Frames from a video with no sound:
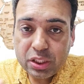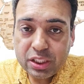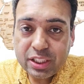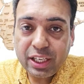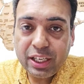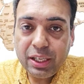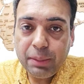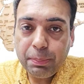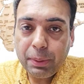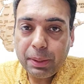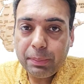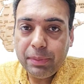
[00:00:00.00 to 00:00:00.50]

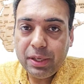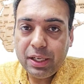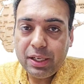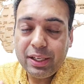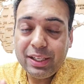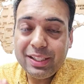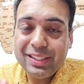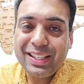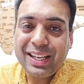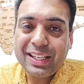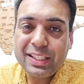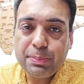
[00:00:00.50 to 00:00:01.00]
study
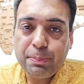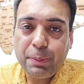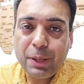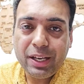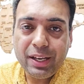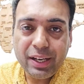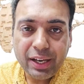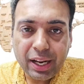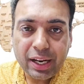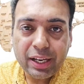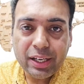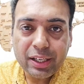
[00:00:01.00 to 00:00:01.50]
permit is
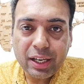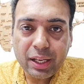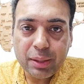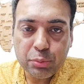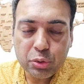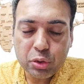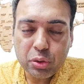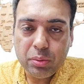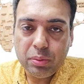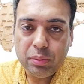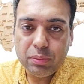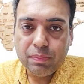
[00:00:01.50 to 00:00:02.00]
expiring
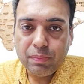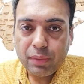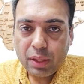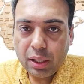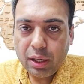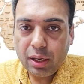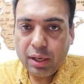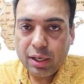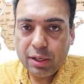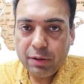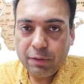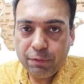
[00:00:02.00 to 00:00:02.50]
anytime soon,
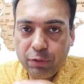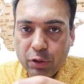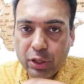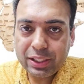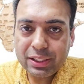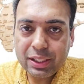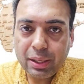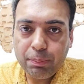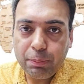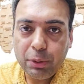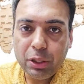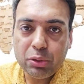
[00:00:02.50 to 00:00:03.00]

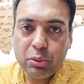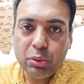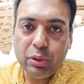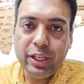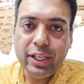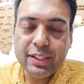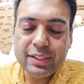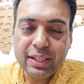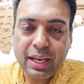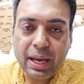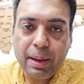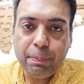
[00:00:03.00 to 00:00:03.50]
for example,
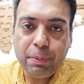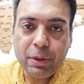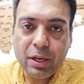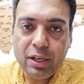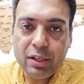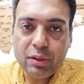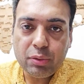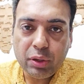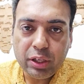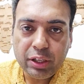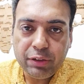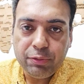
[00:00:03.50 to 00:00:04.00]
today is
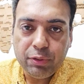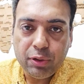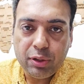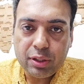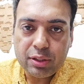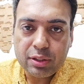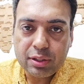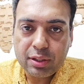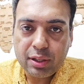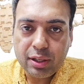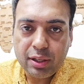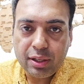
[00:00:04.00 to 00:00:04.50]
April
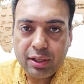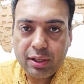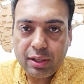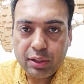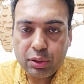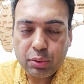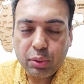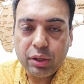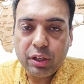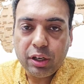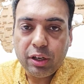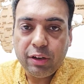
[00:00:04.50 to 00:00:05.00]
24th,
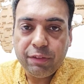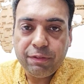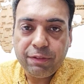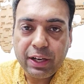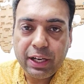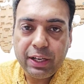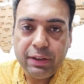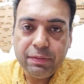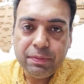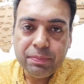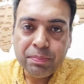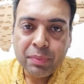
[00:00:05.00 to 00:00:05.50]

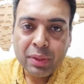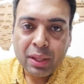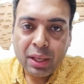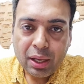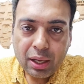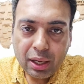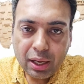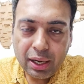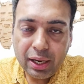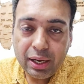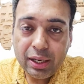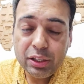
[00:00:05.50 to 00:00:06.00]
2025,
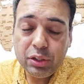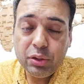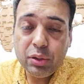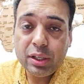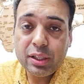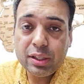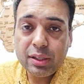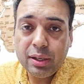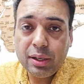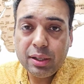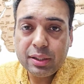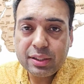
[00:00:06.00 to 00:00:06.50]
and
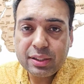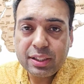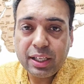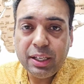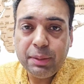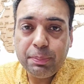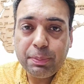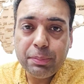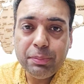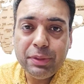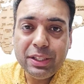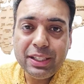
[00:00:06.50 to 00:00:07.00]
your
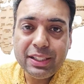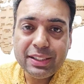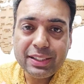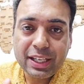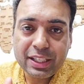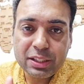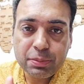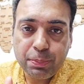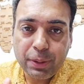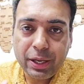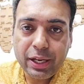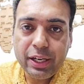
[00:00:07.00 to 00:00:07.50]
study permit
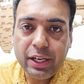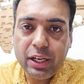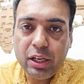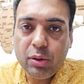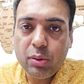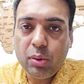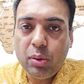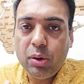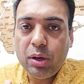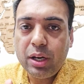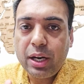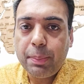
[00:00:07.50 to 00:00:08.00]
is
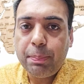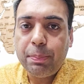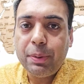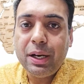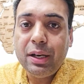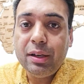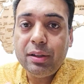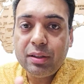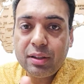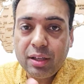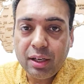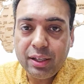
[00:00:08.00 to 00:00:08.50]
expiring on
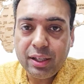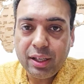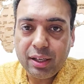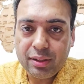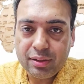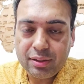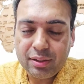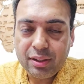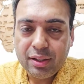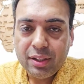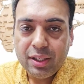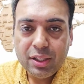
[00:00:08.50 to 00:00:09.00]
April
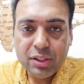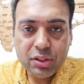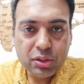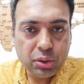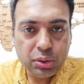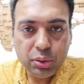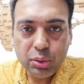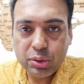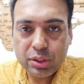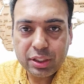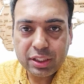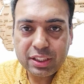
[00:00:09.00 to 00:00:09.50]
30th.
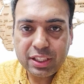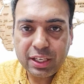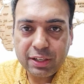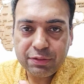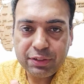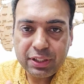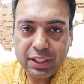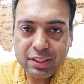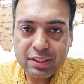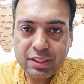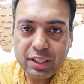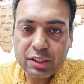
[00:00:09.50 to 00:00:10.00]
So you just
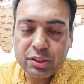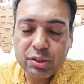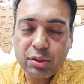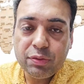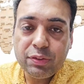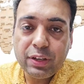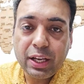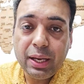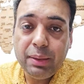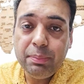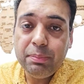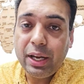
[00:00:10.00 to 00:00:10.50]
have 6 days
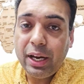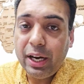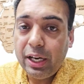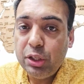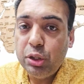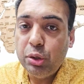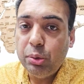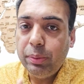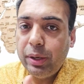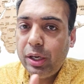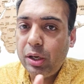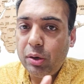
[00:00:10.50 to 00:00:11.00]
of time,
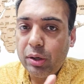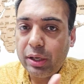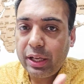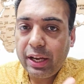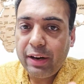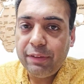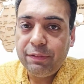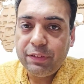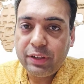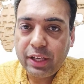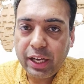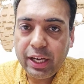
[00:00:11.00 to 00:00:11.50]
and you may not
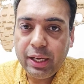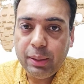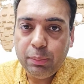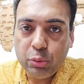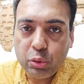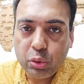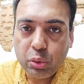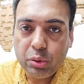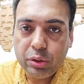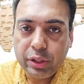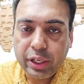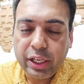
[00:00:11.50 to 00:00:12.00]
have
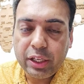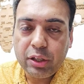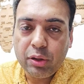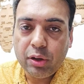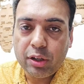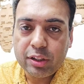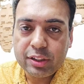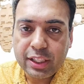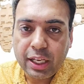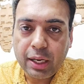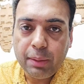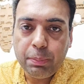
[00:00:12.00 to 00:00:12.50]
time to take
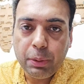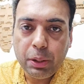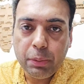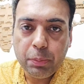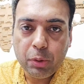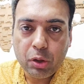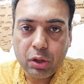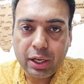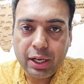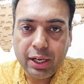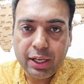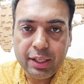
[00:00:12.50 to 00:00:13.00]
your
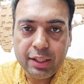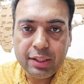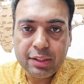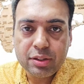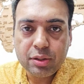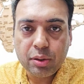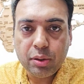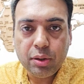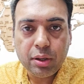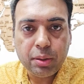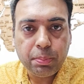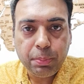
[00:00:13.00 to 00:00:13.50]
CELPIP or
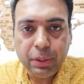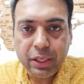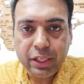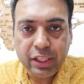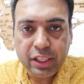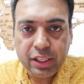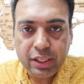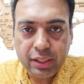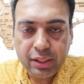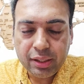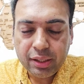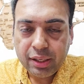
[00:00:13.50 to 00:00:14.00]
IELTS or
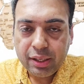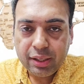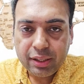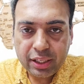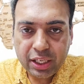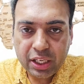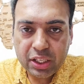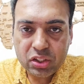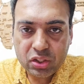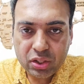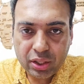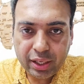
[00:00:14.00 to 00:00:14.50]
PT
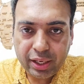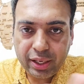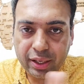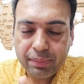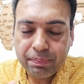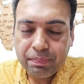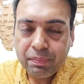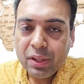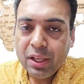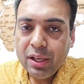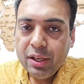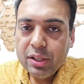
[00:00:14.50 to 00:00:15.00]
test
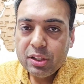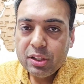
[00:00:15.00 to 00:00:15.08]
again.